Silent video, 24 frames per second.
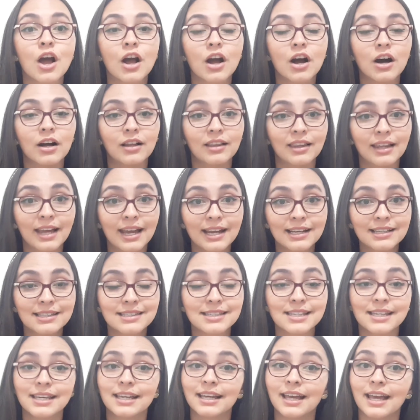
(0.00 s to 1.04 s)

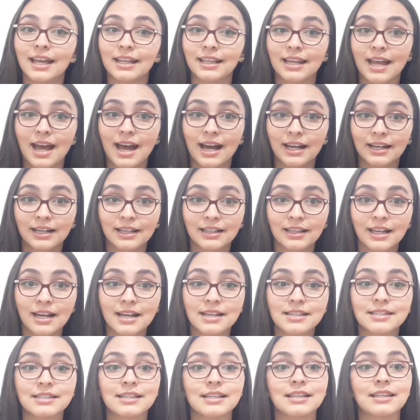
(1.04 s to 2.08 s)
collecting and
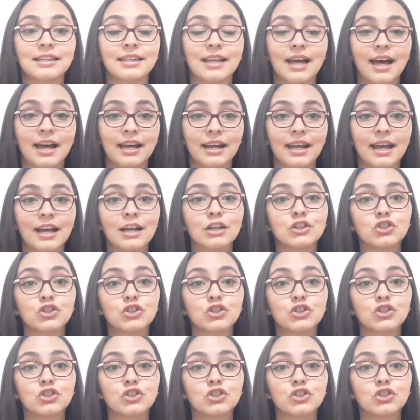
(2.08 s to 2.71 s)
analyzing data,